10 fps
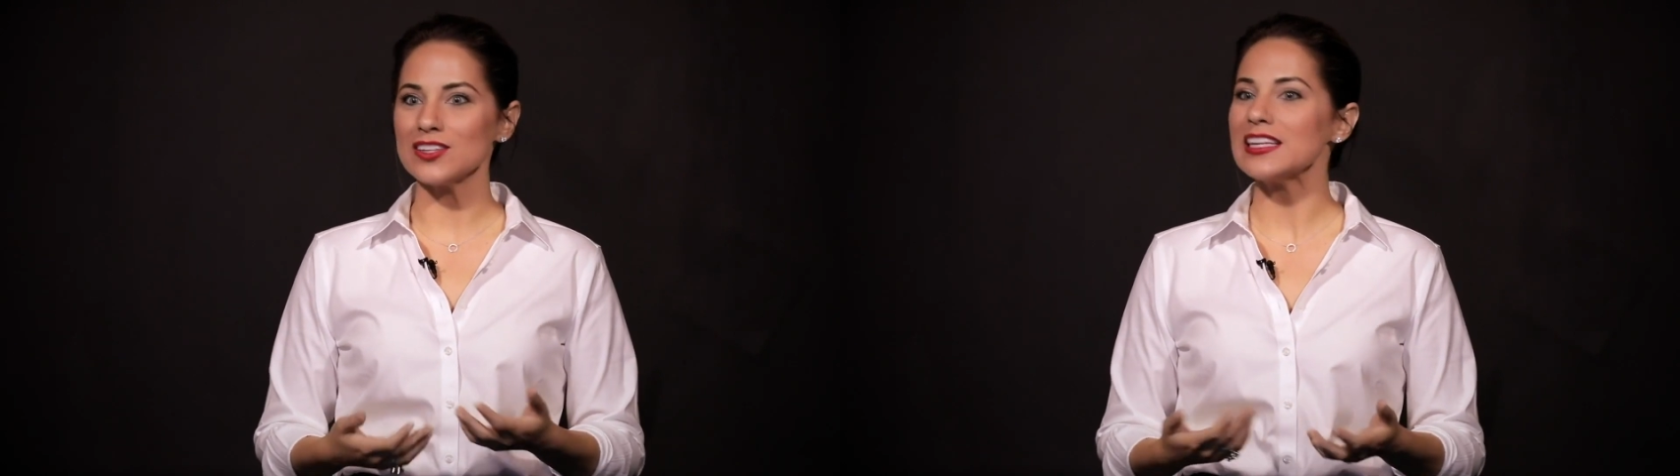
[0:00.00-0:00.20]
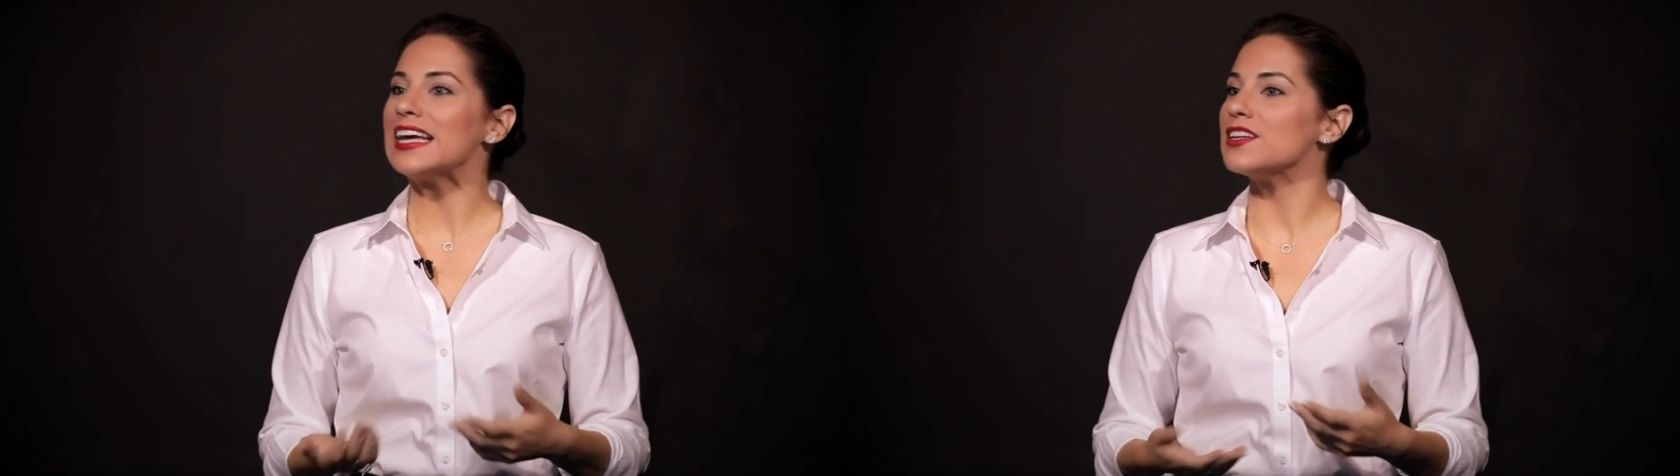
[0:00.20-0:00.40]

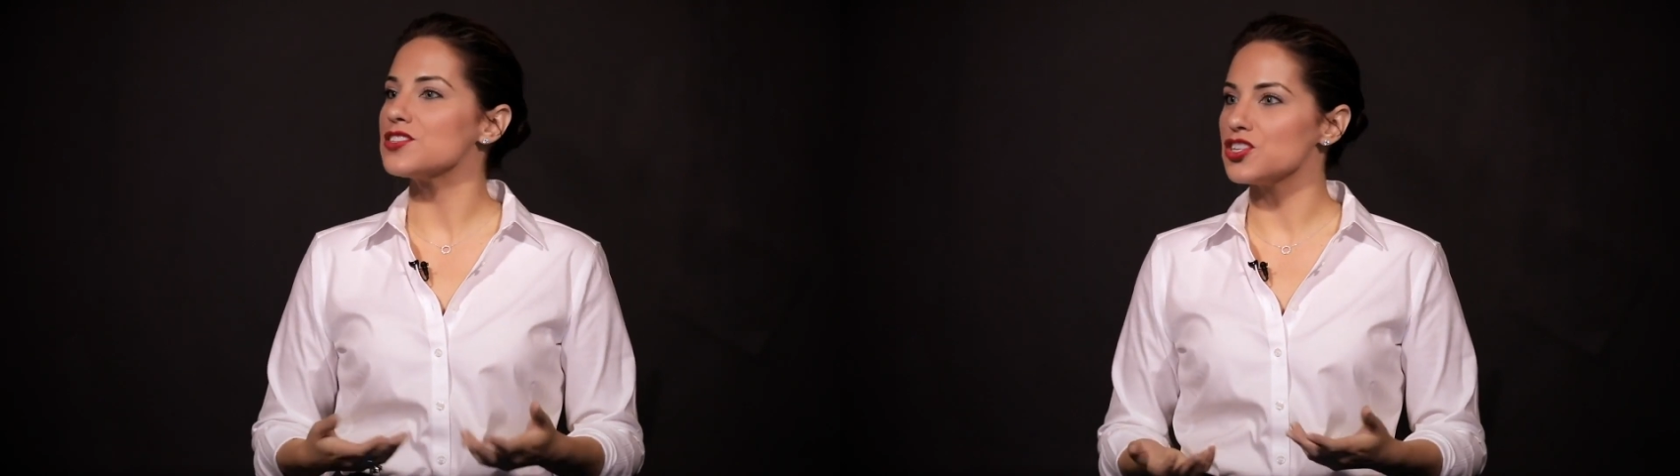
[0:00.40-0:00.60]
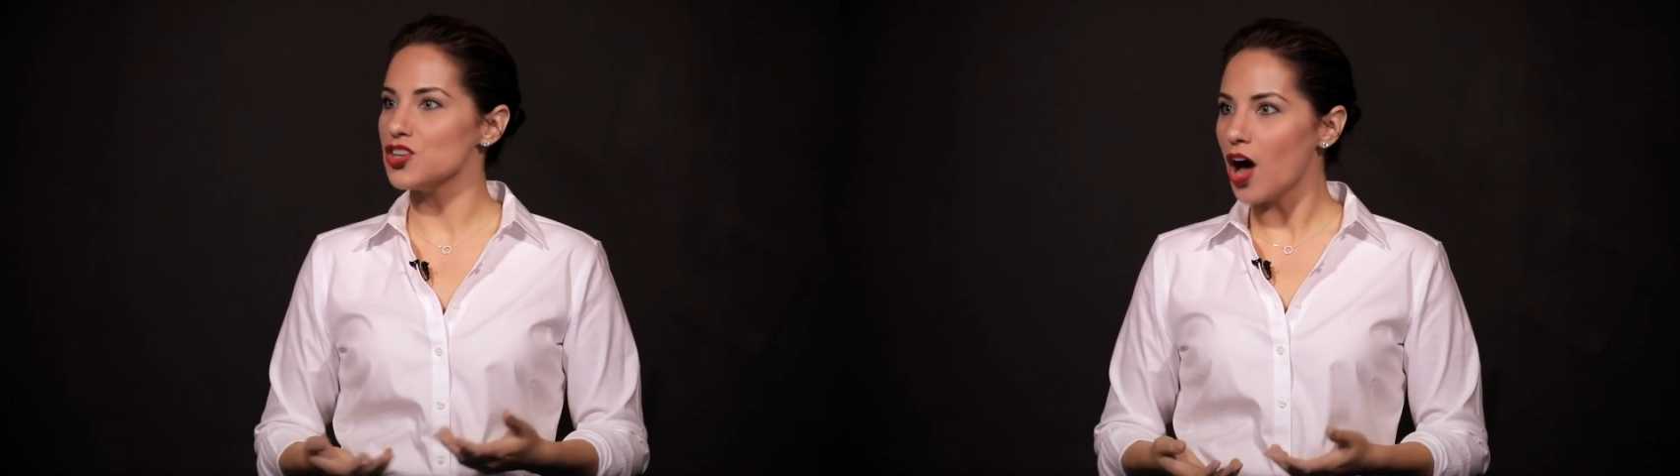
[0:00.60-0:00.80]
their
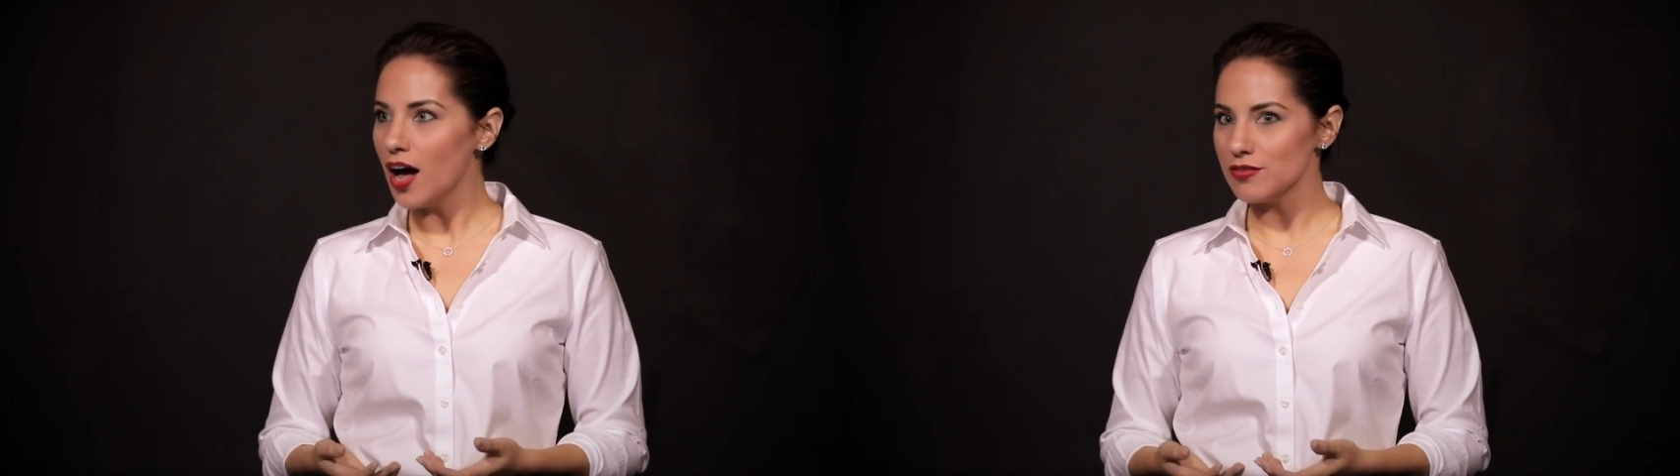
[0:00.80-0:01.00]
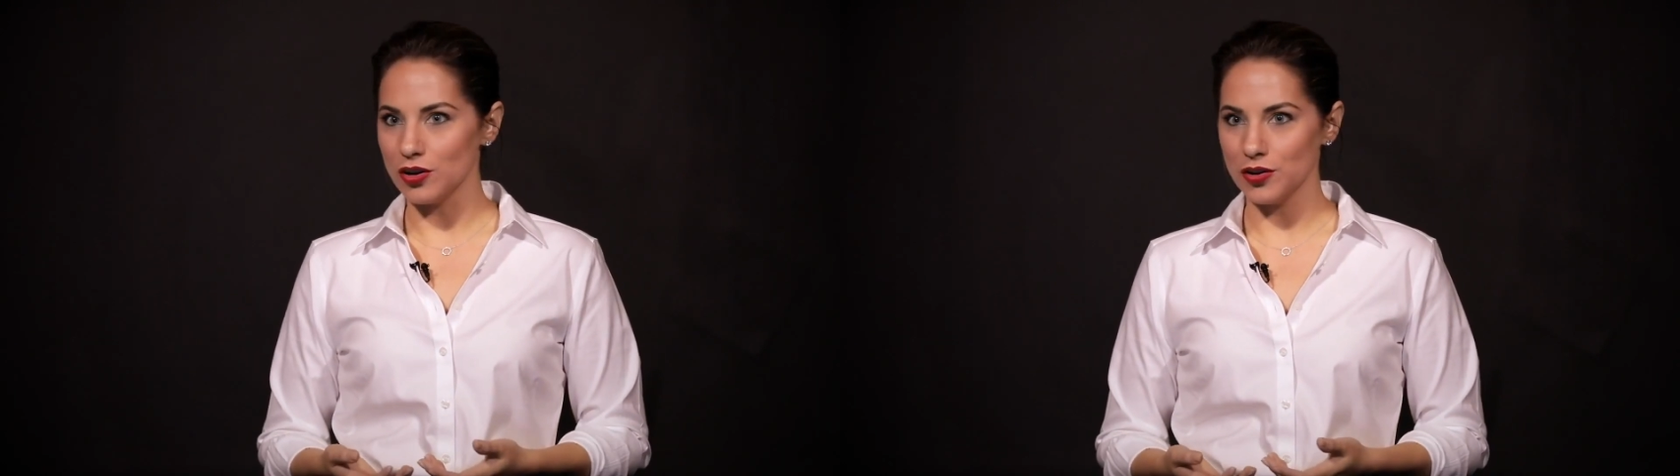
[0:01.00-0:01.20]
latest
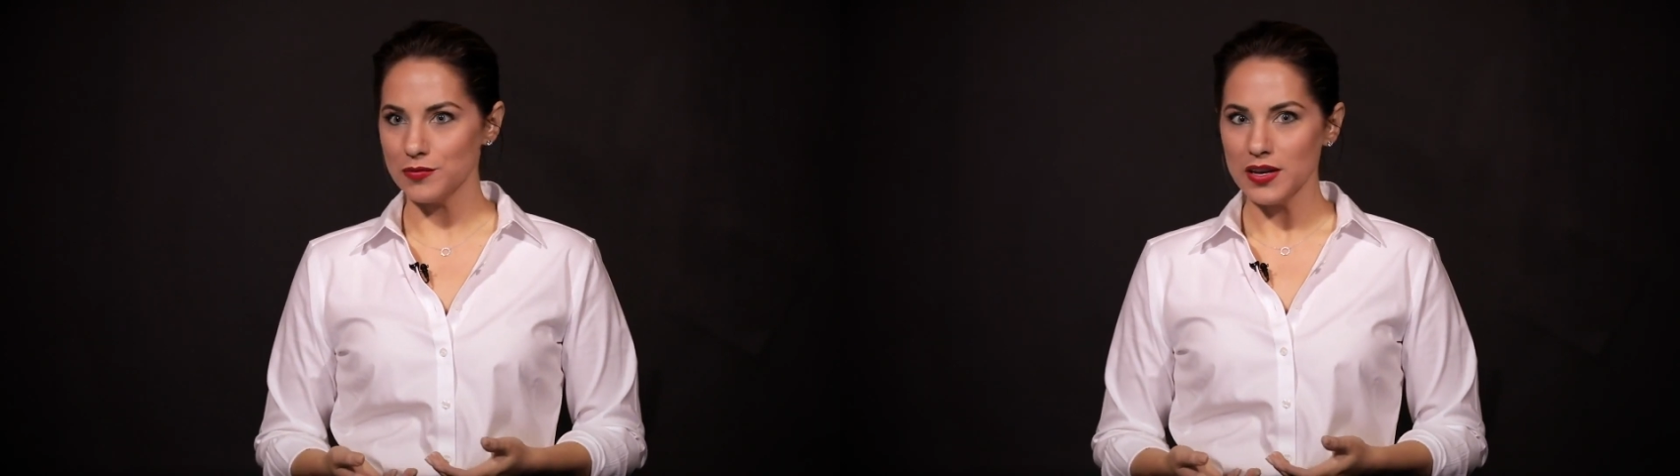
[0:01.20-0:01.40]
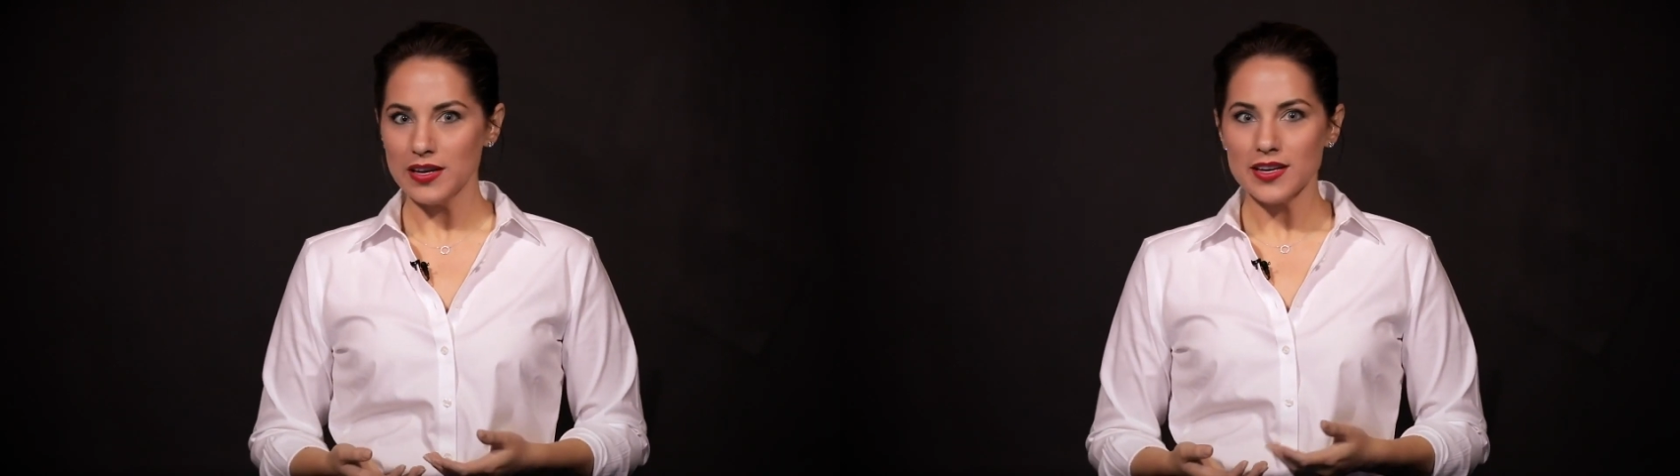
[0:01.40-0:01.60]
novel.